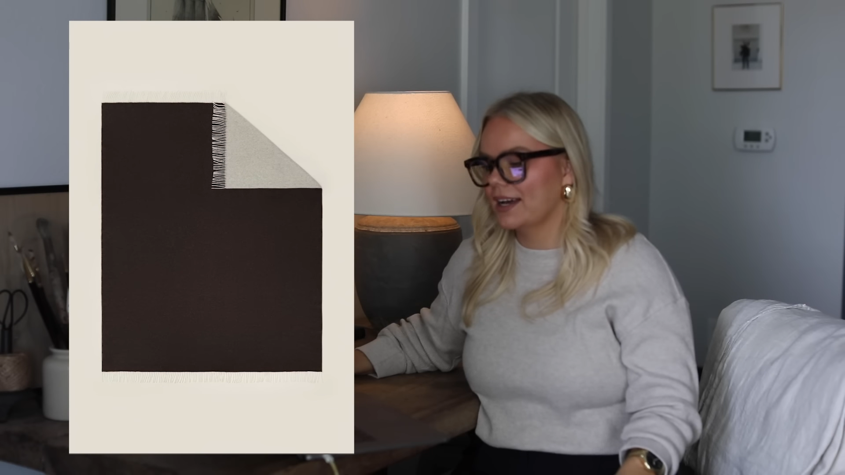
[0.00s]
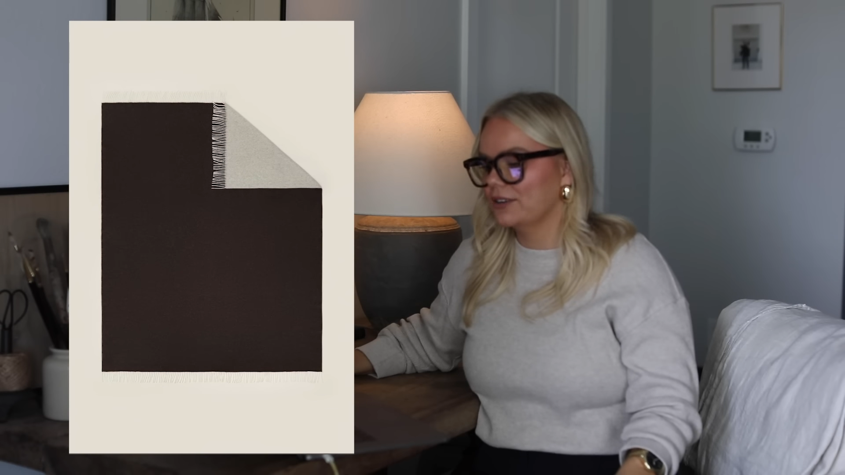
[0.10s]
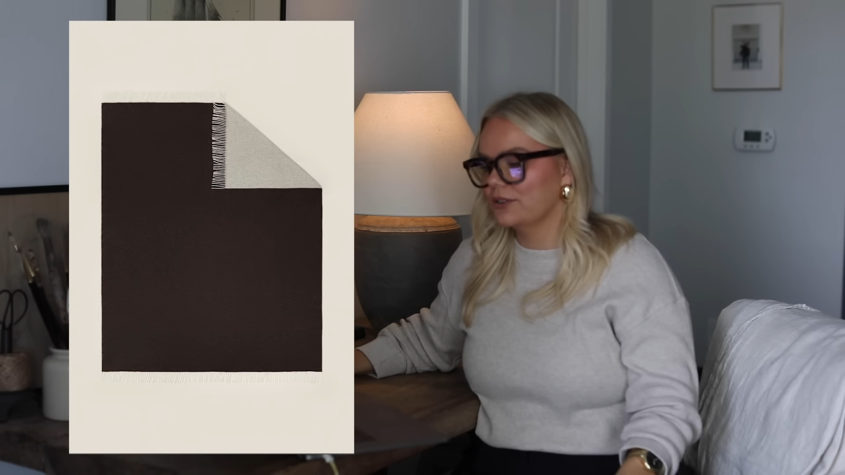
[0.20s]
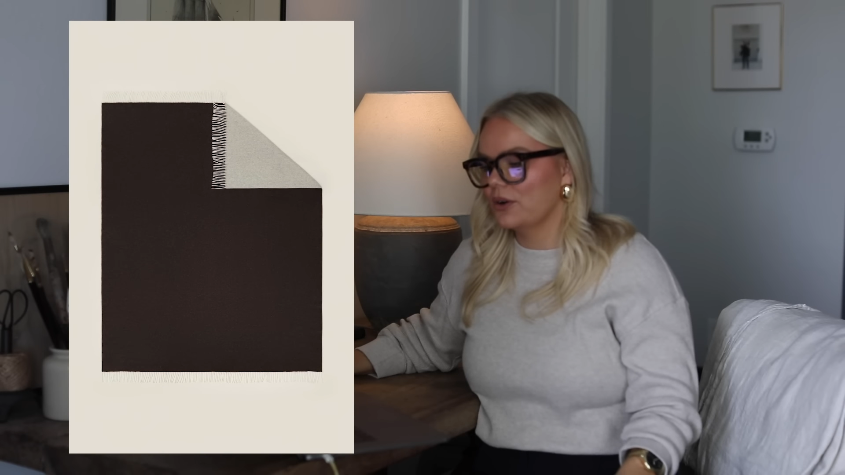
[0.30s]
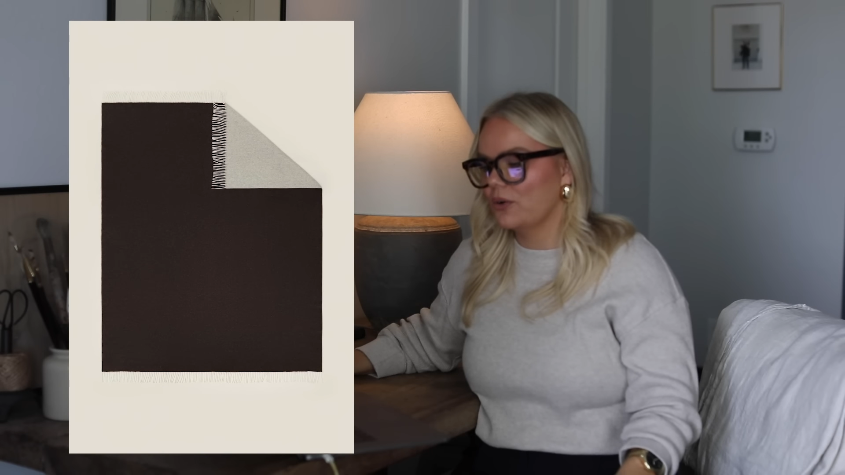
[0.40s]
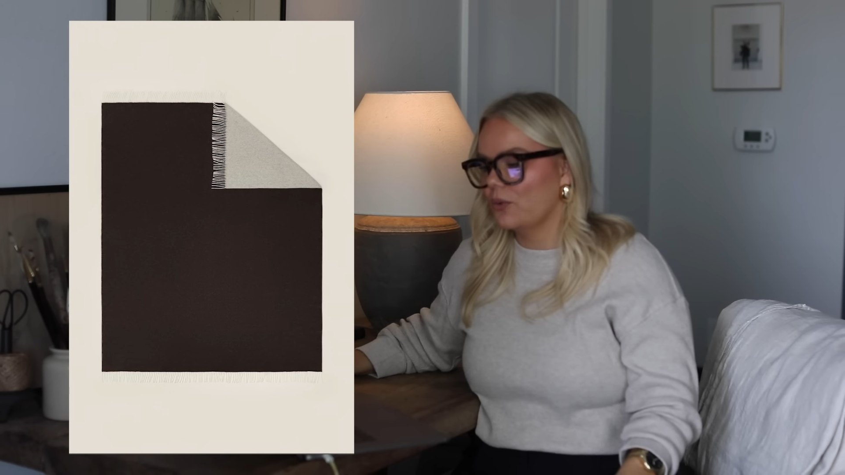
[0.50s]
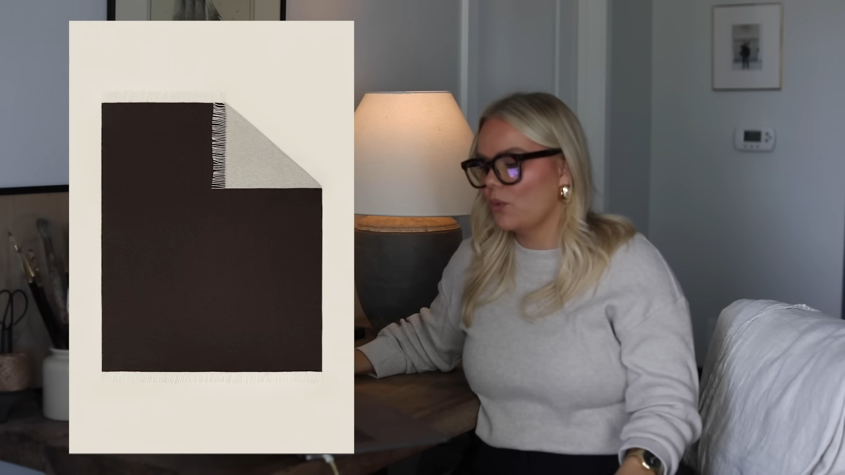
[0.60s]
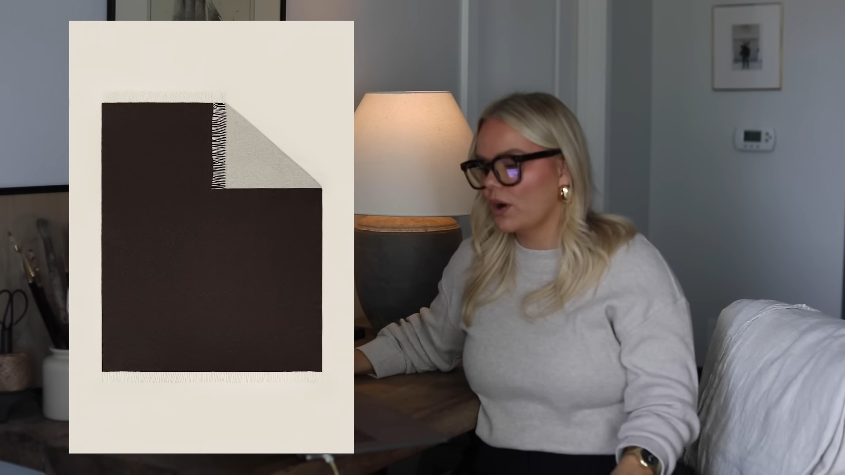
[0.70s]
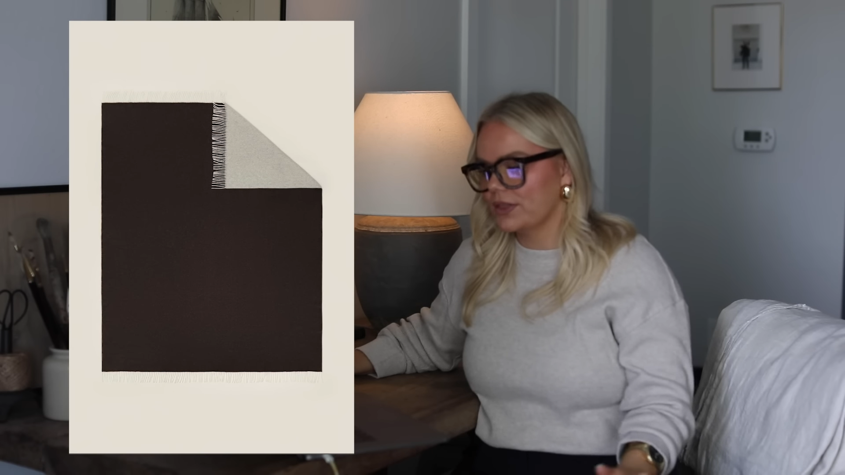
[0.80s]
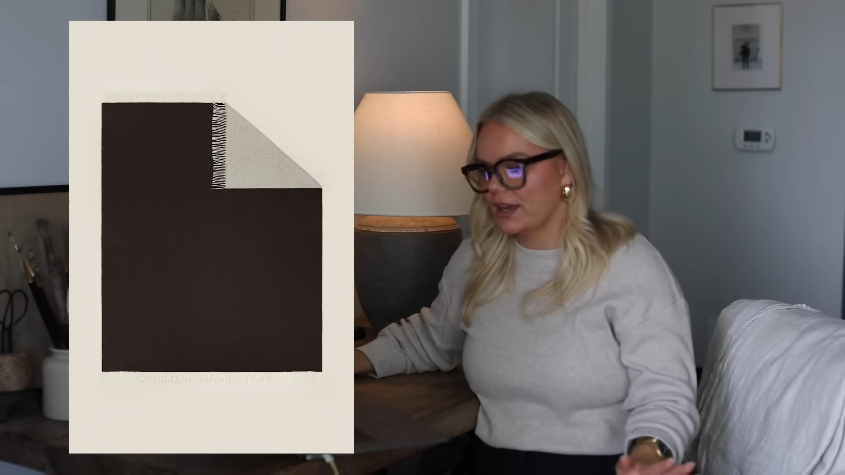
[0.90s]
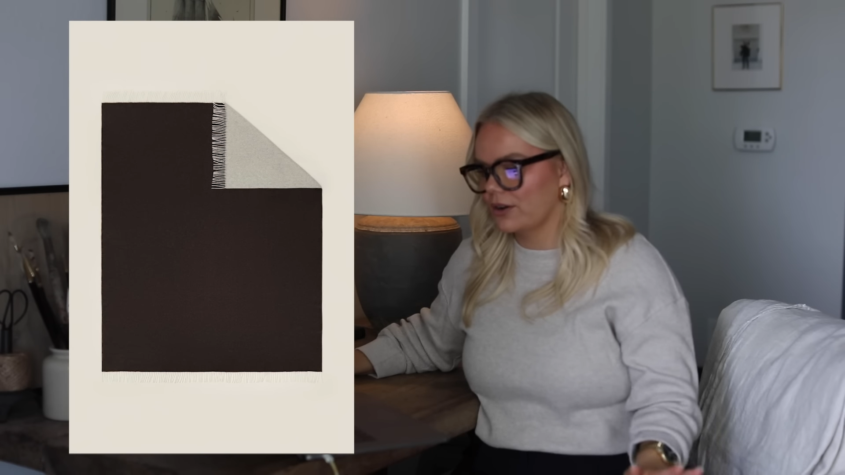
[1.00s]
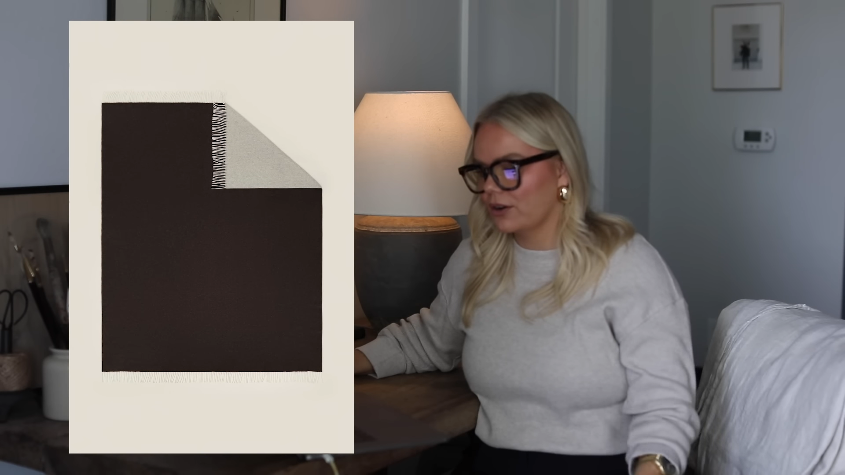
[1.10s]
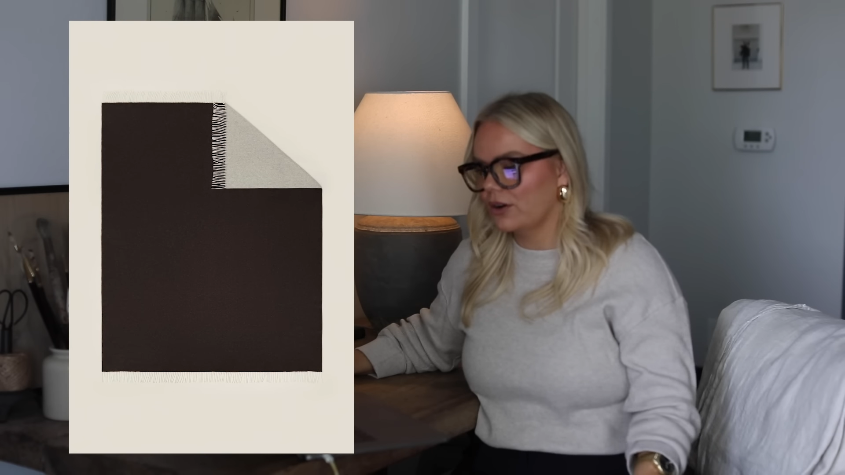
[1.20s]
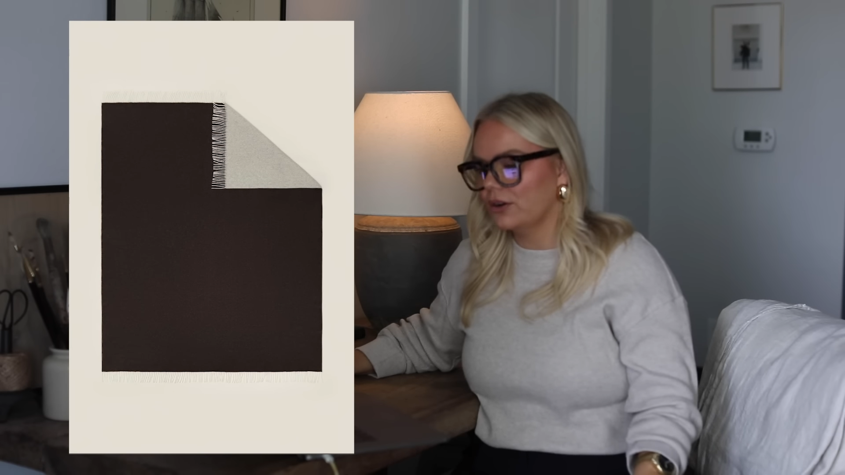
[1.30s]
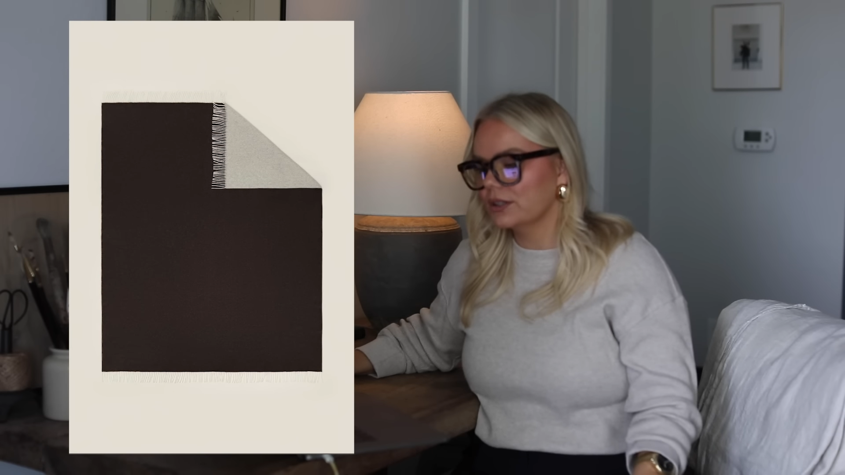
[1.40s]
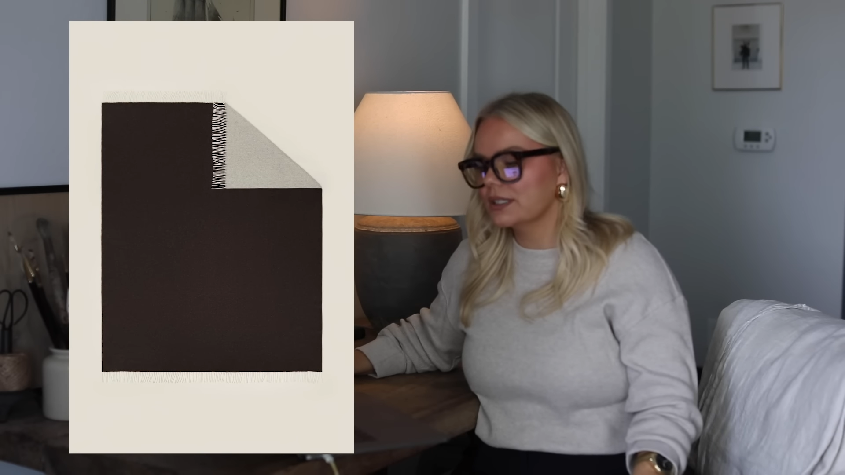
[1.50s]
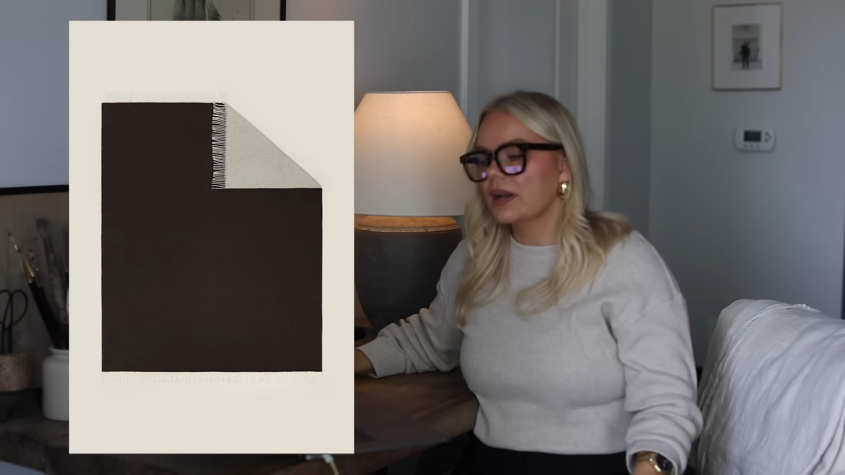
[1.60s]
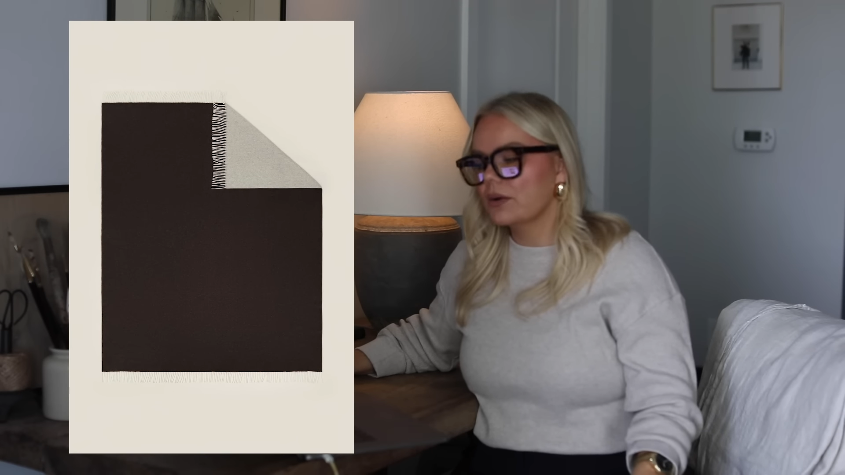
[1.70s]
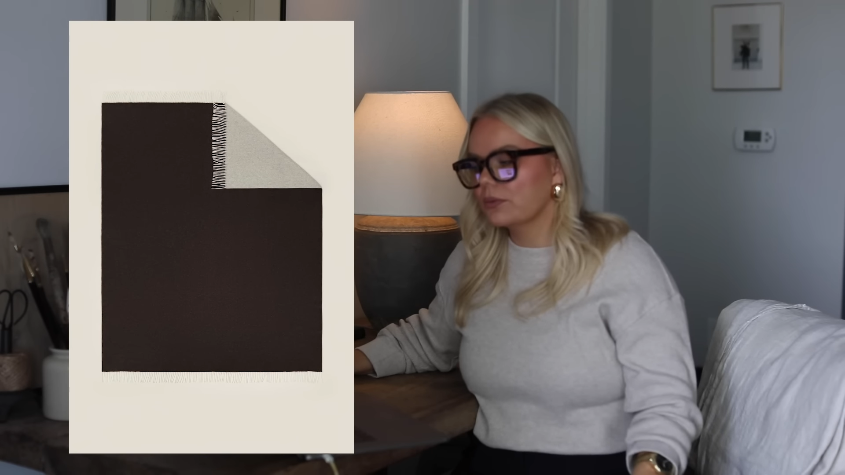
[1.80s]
I don't know what they are called, but I